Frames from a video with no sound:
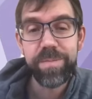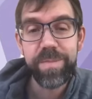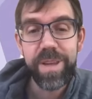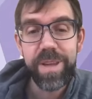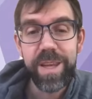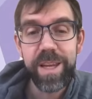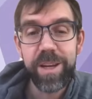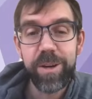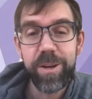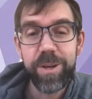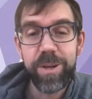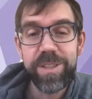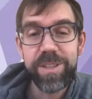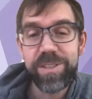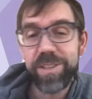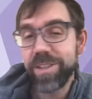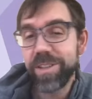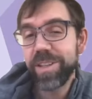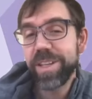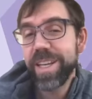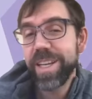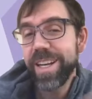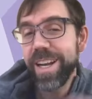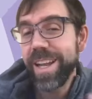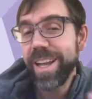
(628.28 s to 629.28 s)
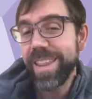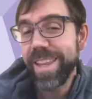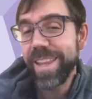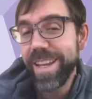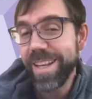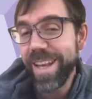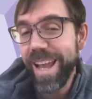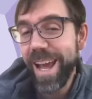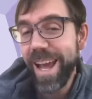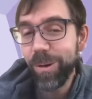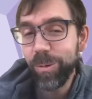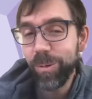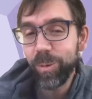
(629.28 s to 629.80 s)
Increasingly, and I think
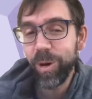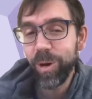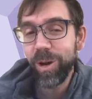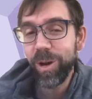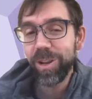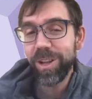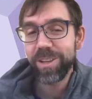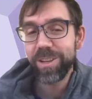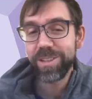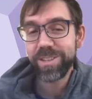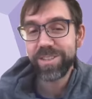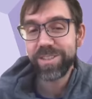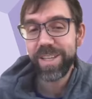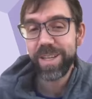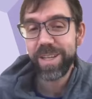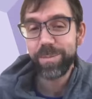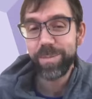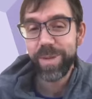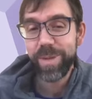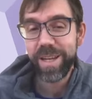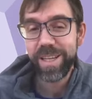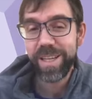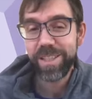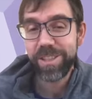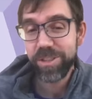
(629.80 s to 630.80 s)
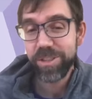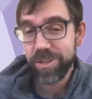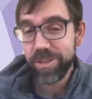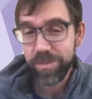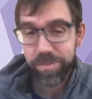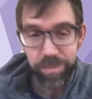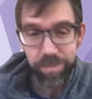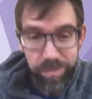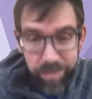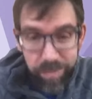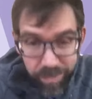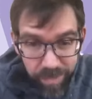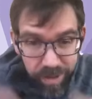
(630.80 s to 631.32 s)
now we're all on the same page
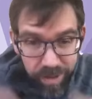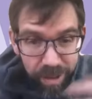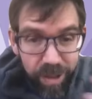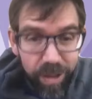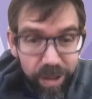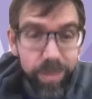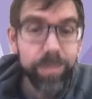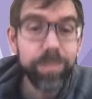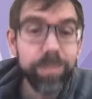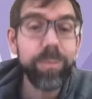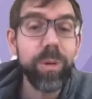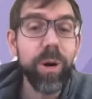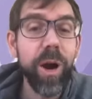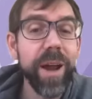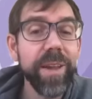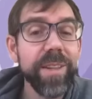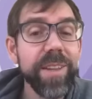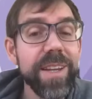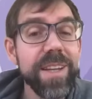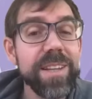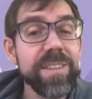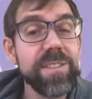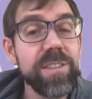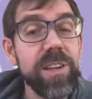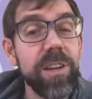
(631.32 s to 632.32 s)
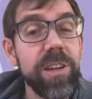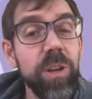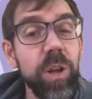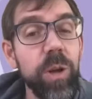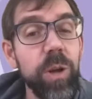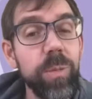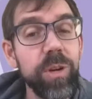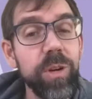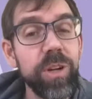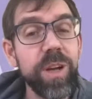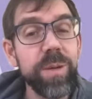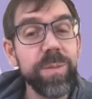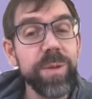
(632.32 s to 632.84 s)
broadly as a
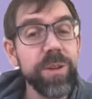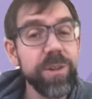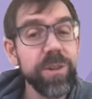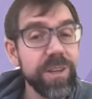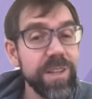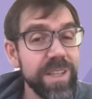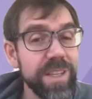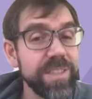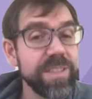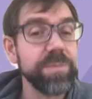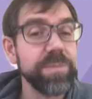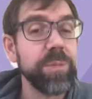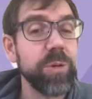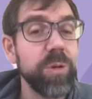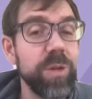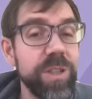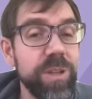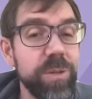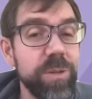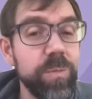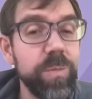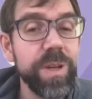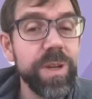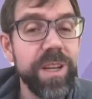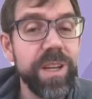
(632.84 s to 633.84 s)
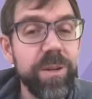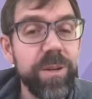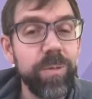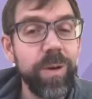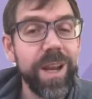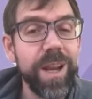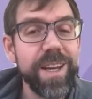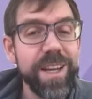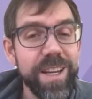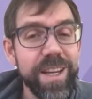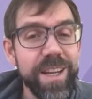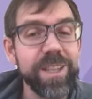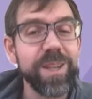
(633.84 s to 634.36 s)
global community, that's important to read and
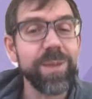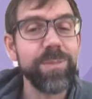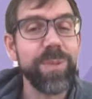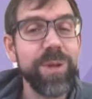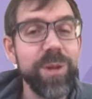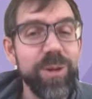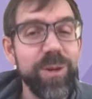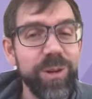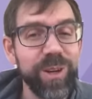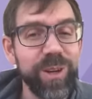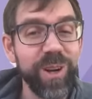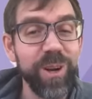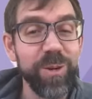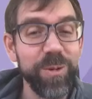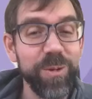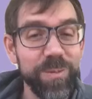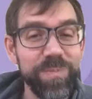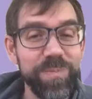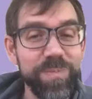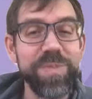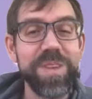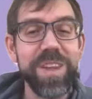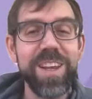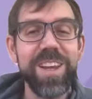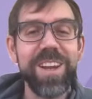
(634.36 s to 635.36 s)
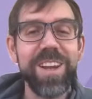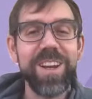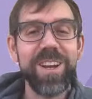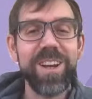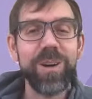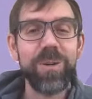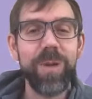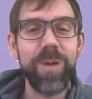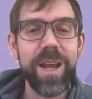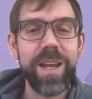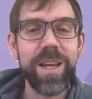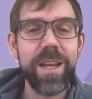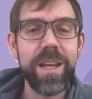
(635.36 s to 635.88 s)
write in computer code,
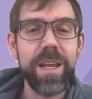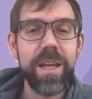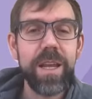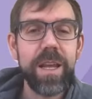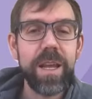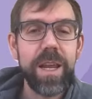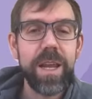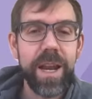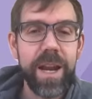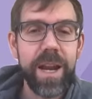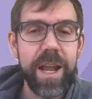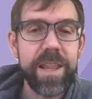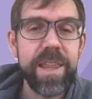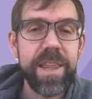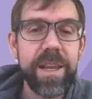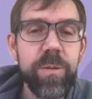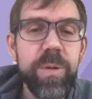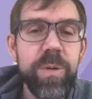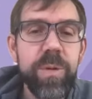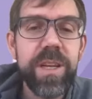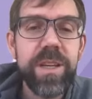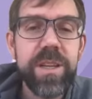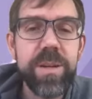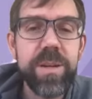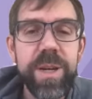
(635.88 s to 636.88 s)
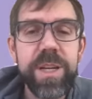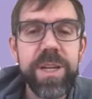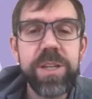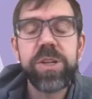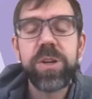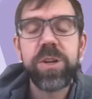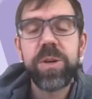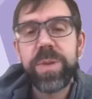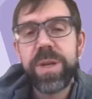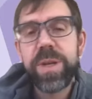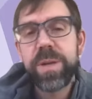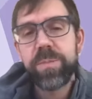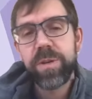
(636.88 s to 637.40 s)
right? And I think we need to make sure
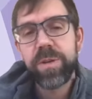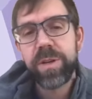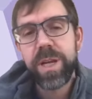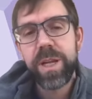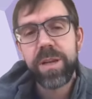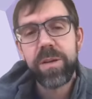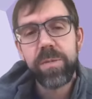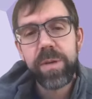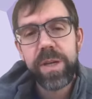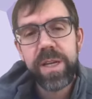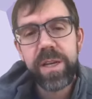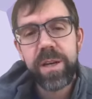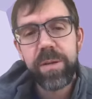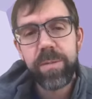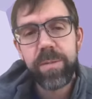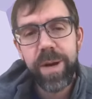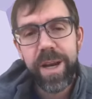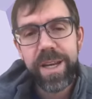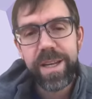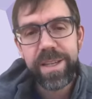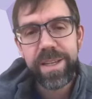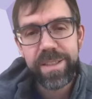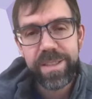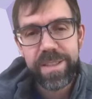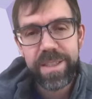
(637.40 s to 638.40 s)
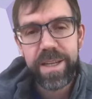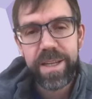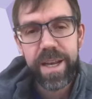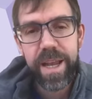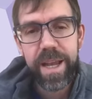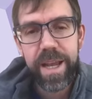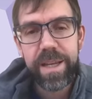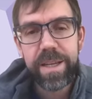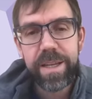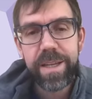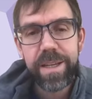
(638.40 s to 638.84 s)
people can read and write in DNA.